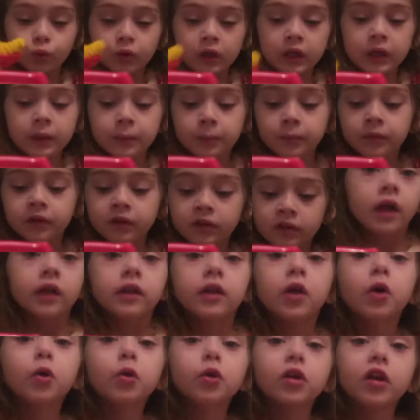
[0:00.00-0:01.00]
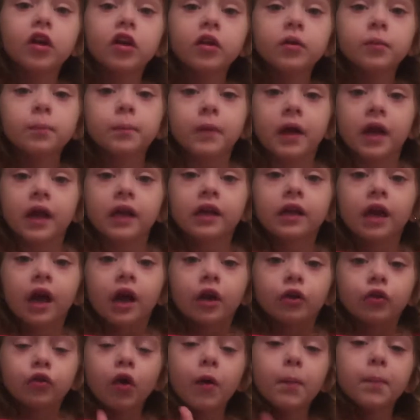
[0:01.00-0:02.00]
creams. Now let's make
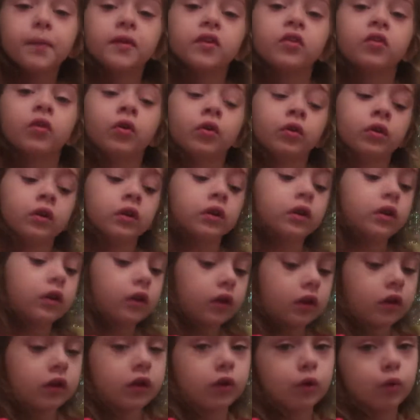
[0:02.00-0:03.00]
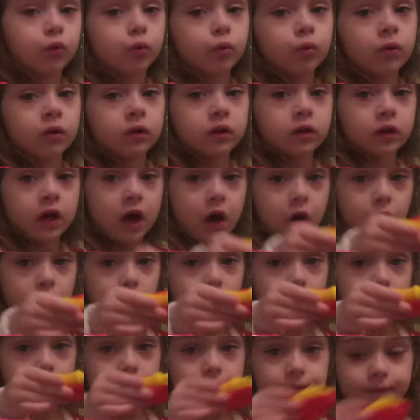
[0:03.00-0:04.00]
toppings on this one now.
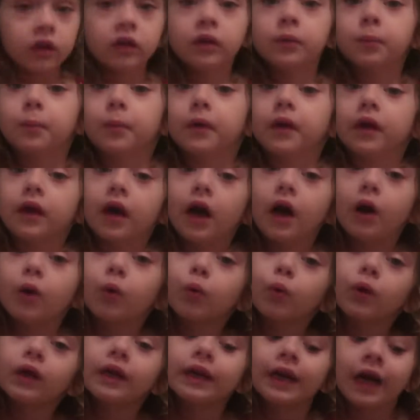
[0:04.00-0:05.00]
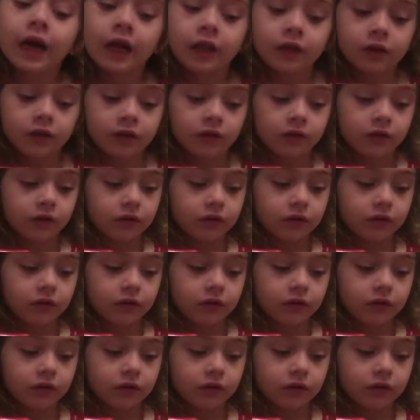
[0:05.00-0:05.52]
Let's make a green color.